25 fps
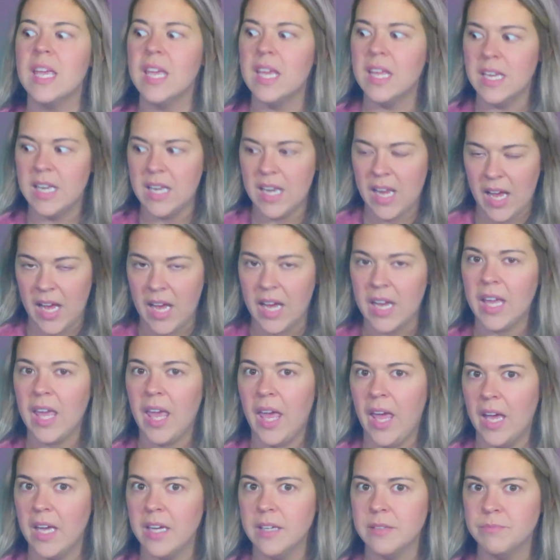and
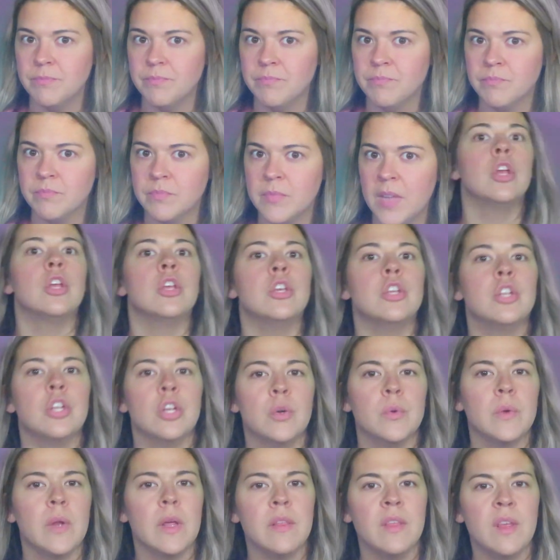nagging. You
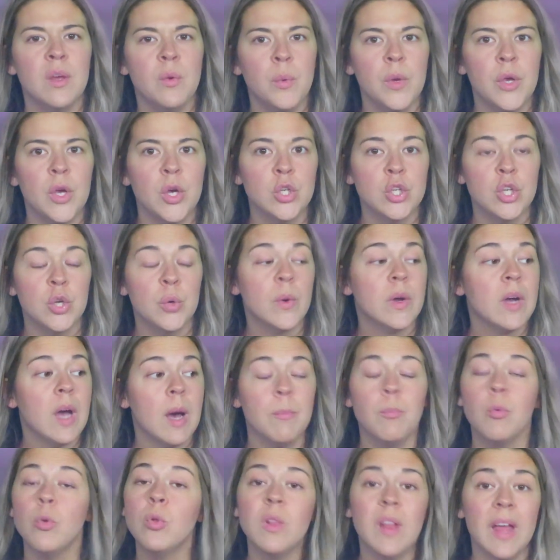know, and I think we all know a
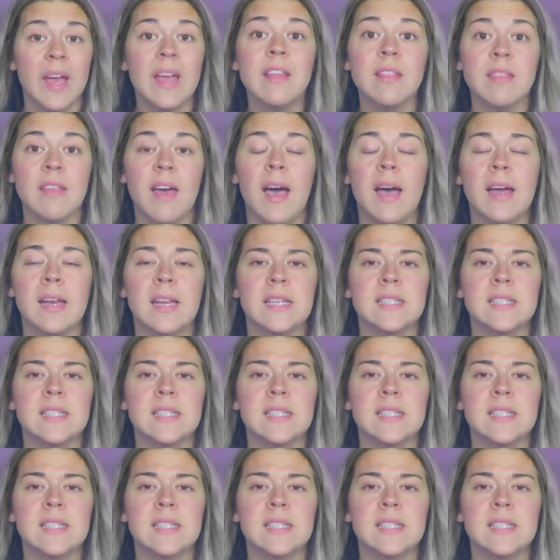couple like that.